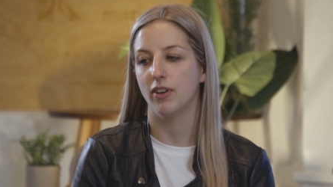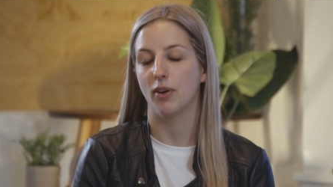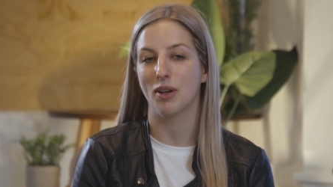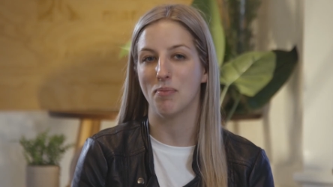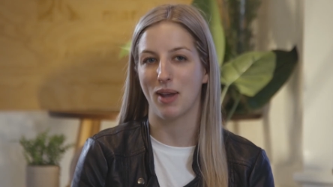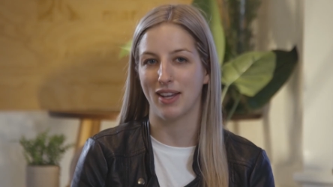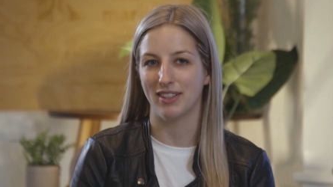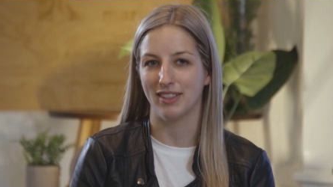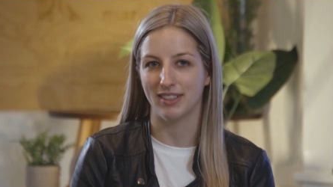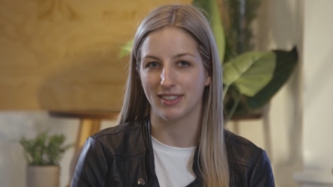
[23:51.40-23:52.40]
your
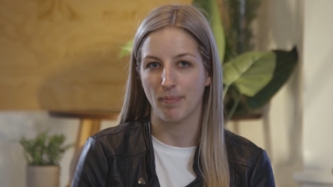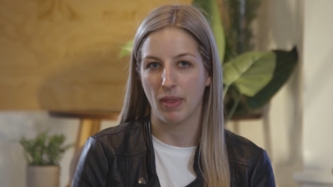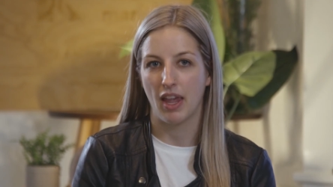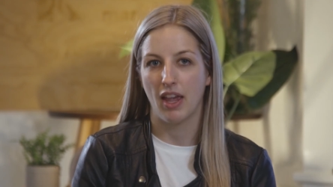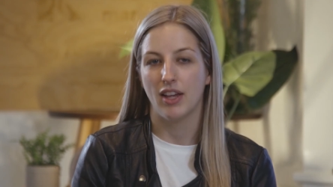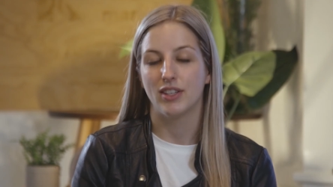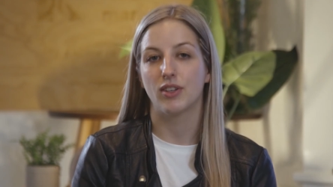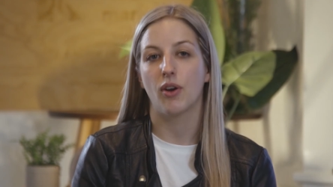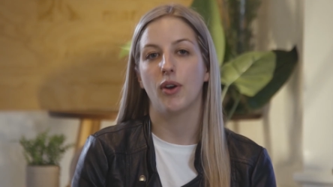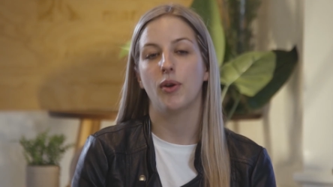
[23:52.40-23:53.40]
competitors.
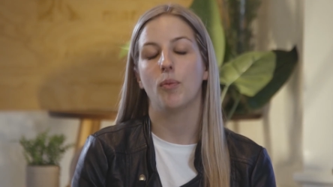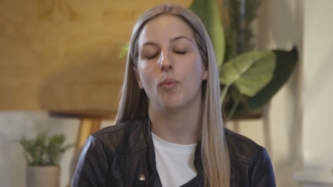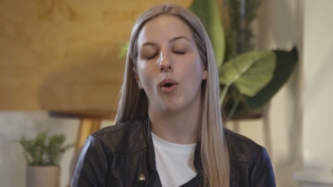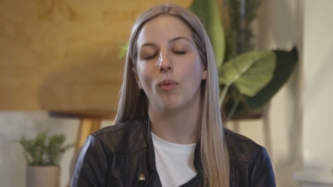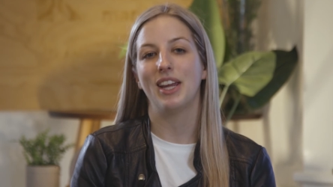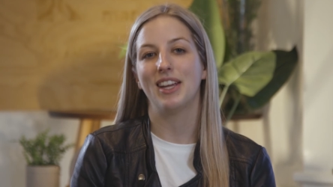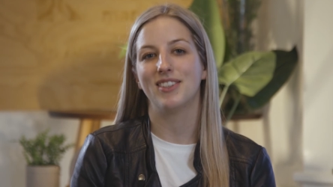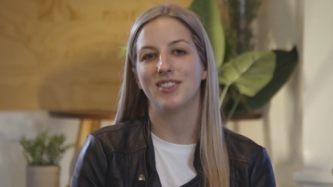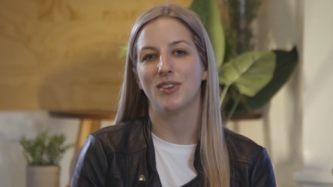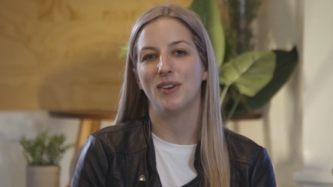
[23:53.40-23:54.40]
So what we
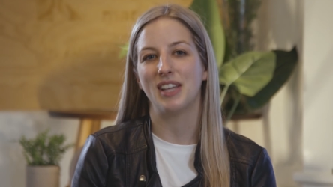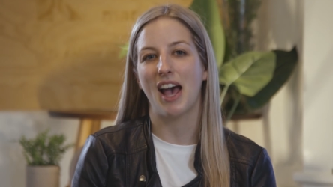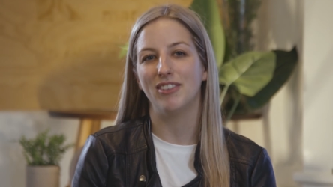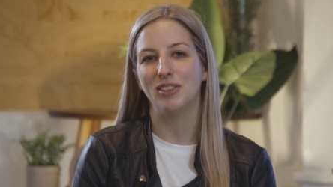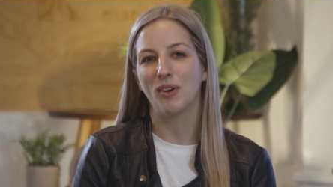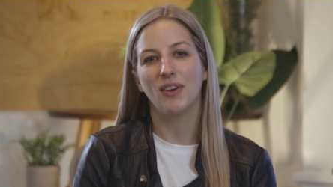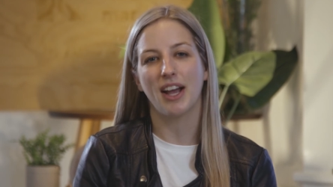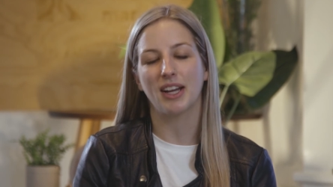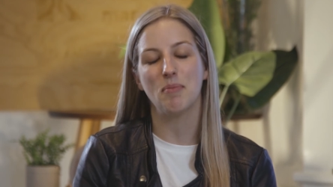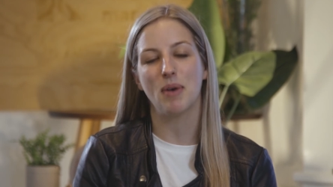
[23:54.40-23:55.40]
can do is have a look on
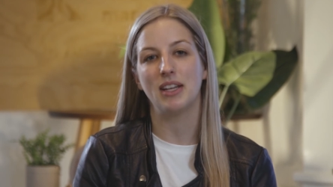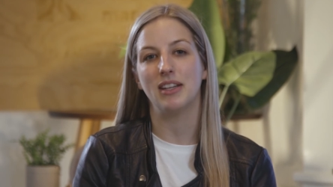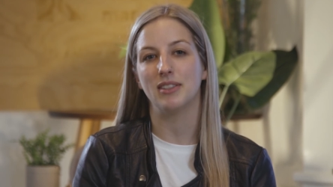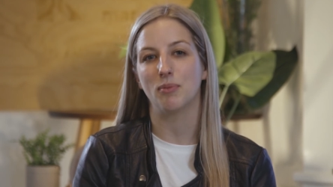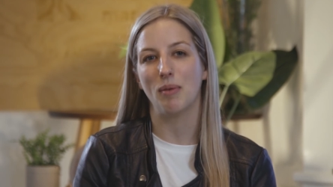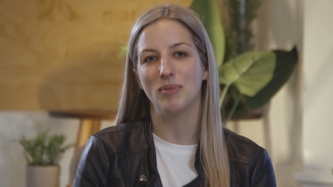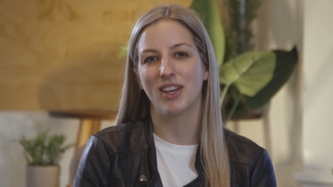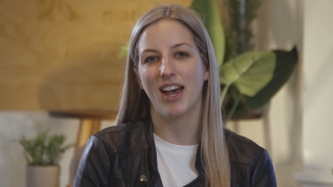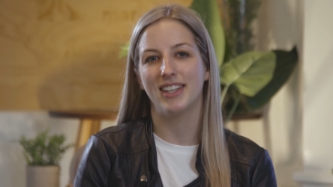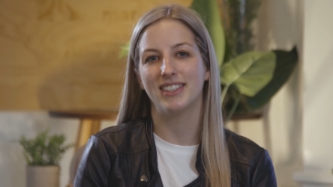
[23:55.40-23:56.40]
our competitors'
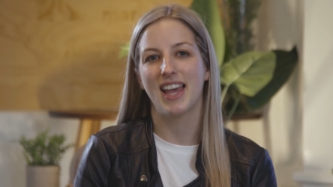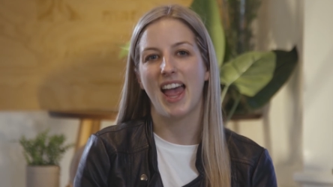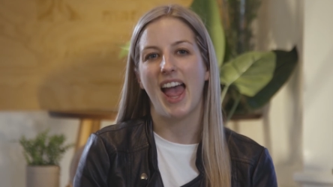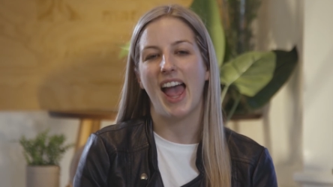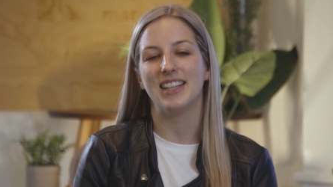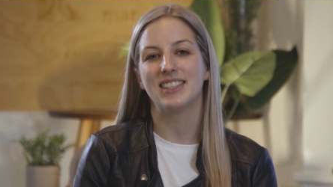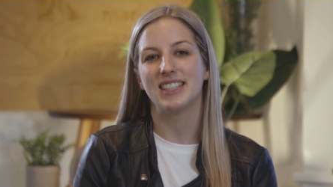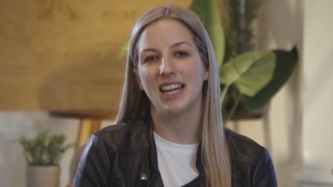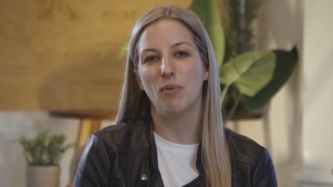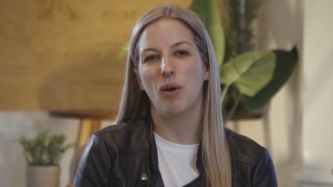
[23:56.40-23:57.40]
websites and
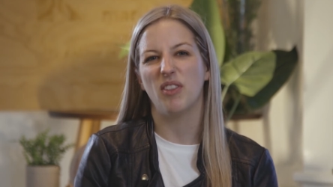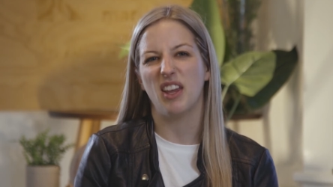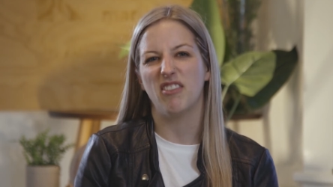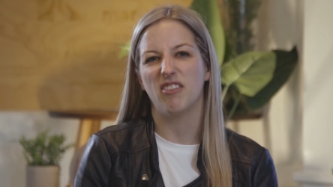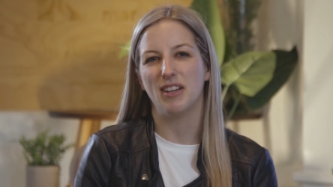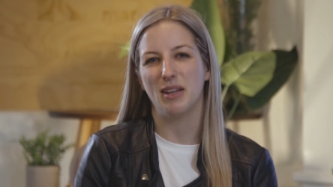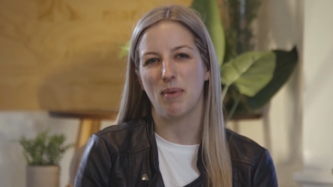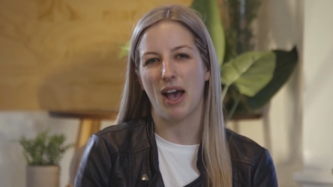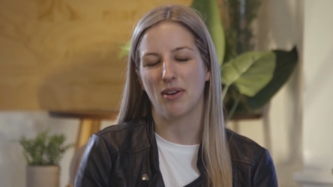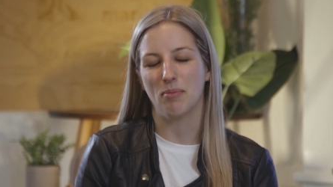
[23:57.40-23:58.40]
see what they've written
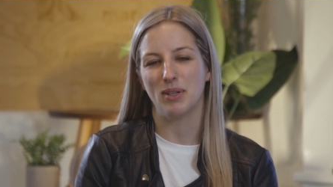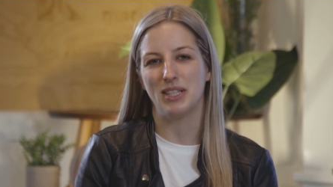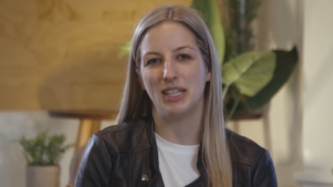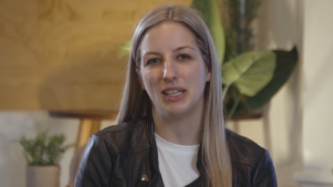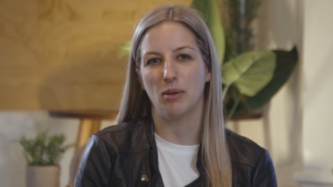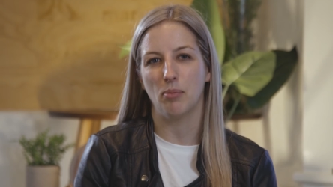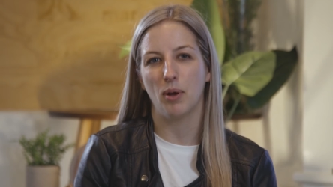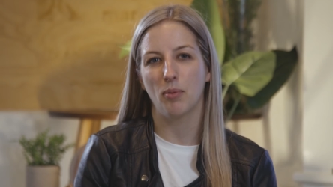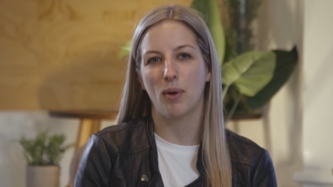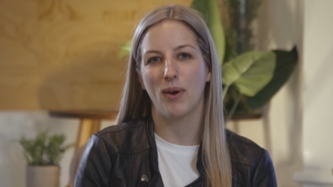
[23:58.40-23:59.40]
about on particular
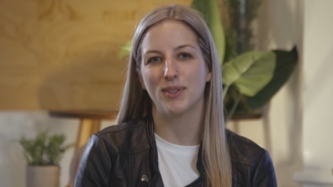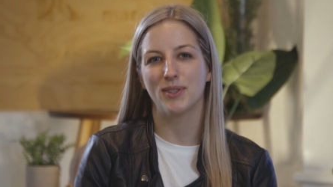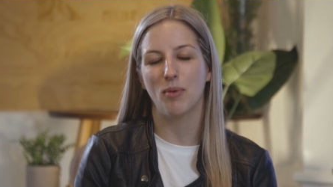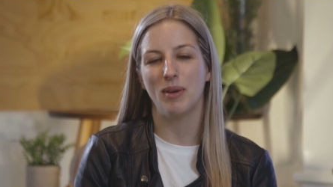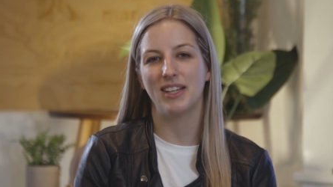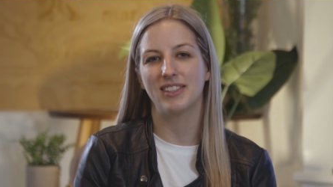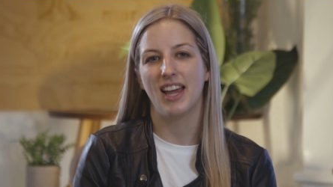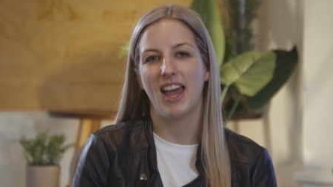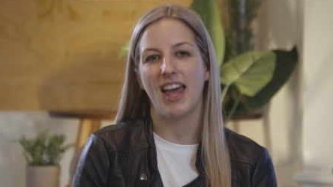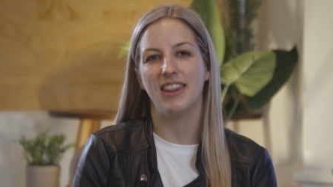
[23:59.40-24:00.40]
blog post topics,
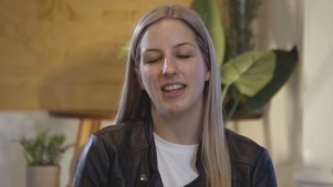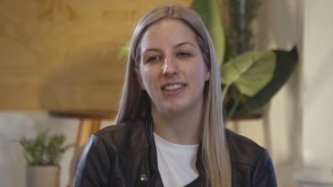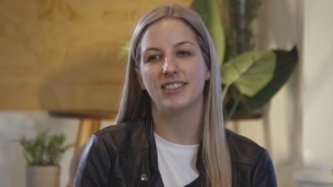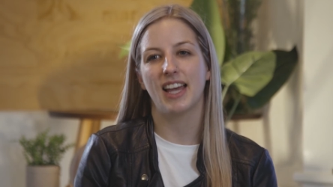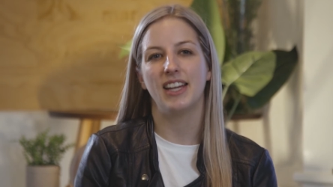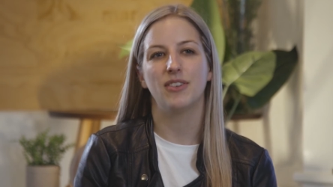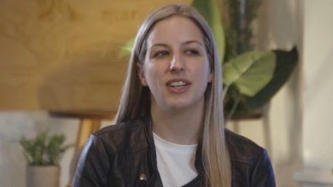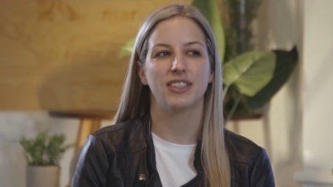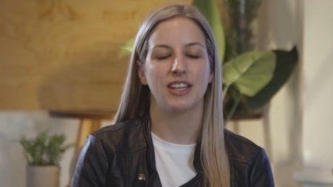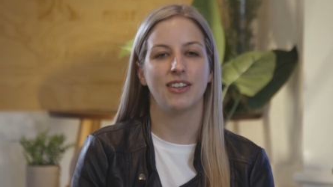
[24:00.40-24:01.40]
and then say to
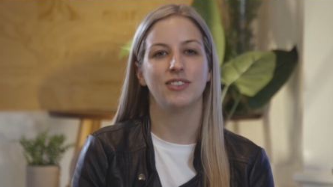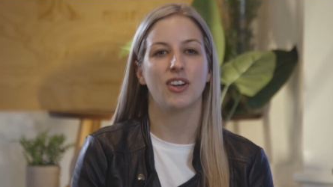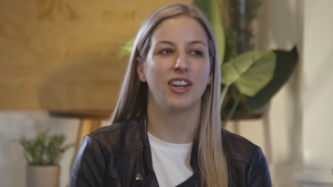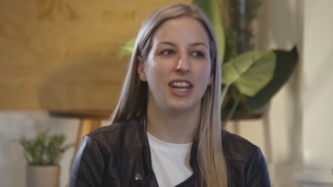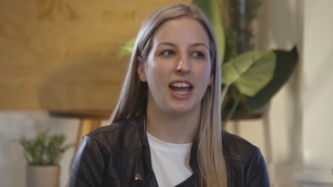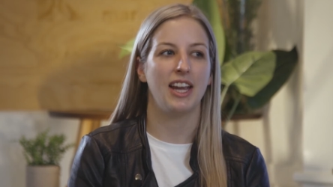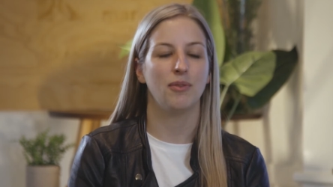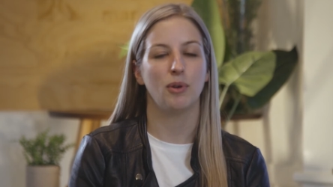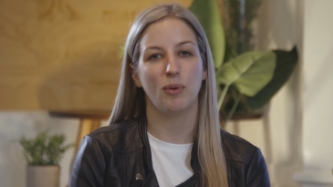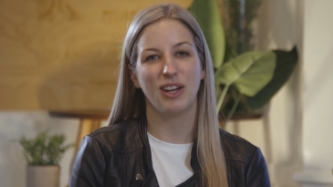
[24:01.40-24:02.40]
ourselves, okay,
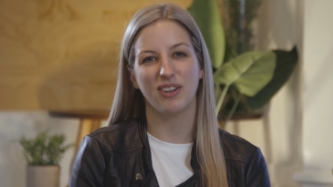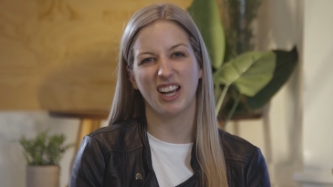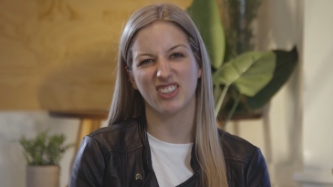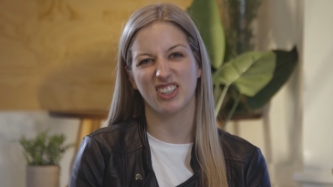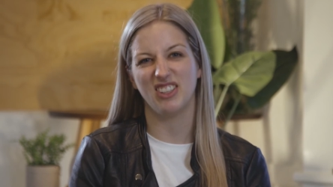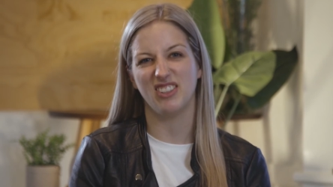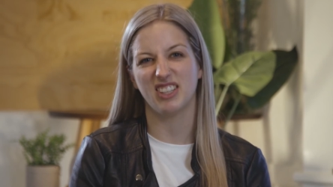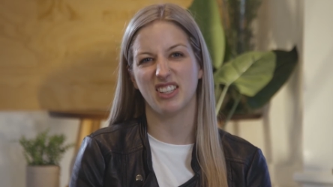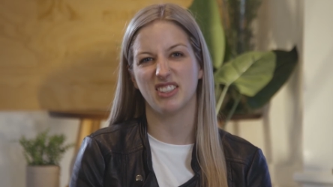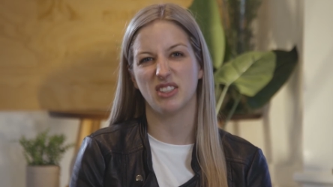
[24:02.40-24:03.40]
well, we could actually use
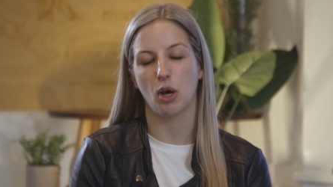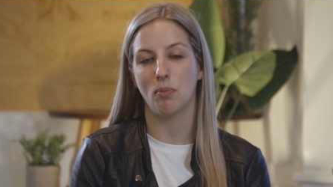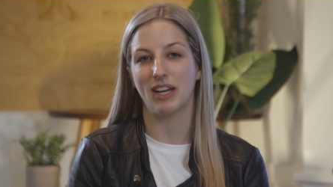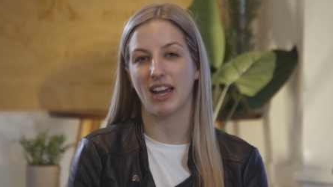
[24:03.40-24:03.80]
that as a topic